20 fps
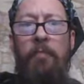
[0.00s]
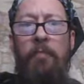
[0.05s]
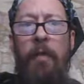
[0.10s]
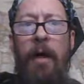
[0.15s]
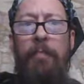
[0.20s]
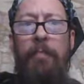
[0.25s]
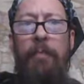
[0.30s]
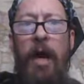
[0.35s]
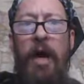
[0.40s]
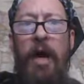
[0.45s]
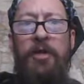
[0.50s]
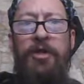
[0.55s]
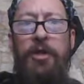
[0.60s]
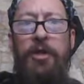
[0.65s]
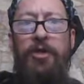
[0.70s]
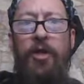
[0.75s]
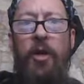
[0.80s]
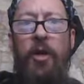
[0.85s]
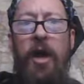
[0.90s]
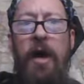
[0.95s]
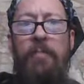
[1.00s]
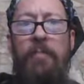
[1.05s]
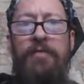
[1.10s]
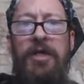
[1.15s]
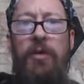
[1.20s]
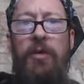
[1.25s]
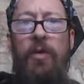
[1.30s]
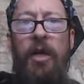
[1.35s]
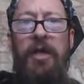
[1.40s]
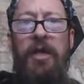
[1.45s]
My boxes are
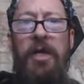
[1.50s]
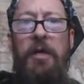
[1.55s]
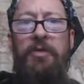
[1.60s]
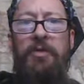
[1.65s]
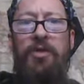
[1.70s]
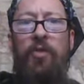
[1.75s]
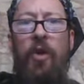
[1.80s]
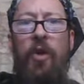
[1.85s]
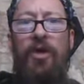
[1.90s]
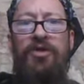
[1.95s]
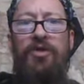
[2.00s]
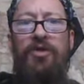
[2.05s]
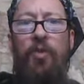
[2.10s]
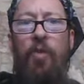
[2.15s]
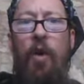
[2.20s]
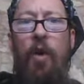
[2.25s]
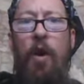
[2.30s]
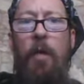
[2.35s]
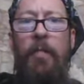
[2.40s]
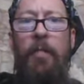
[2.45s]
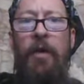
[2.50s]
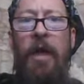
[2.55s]
empty where gifts once were,